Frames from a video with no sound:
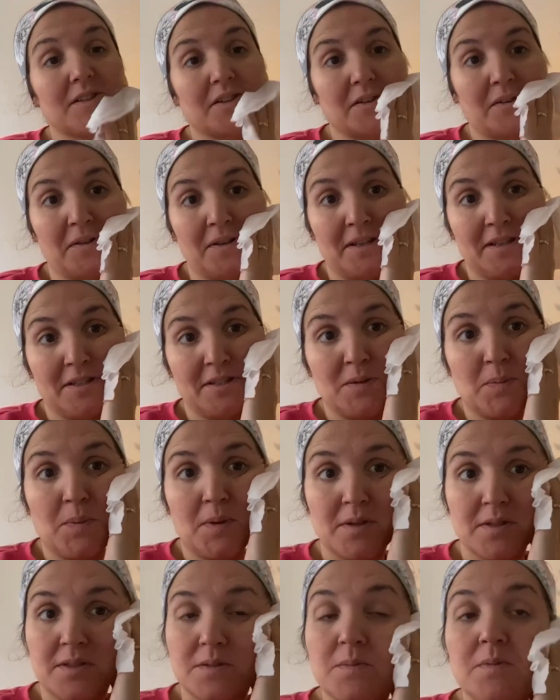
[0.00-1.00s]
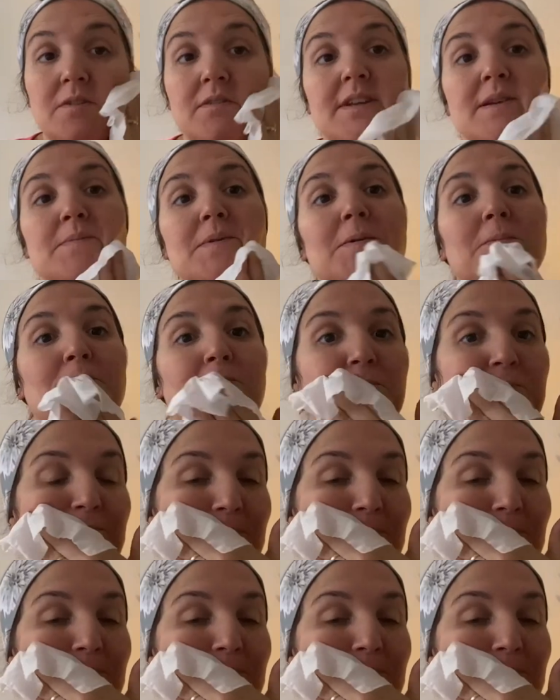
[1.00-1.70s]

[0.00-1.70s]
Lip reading: going to put some cream on